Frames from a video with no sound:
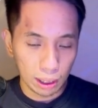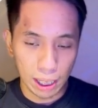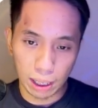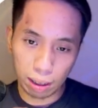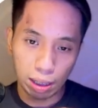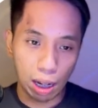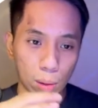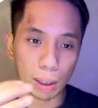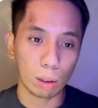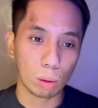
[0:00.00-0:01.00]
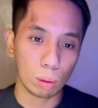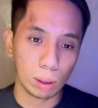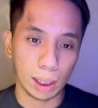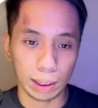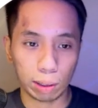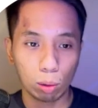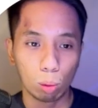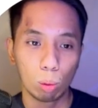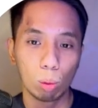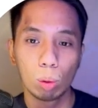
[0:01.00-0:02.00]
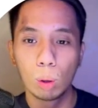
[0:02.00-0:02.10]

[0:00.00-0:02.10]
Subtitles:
then our goal is to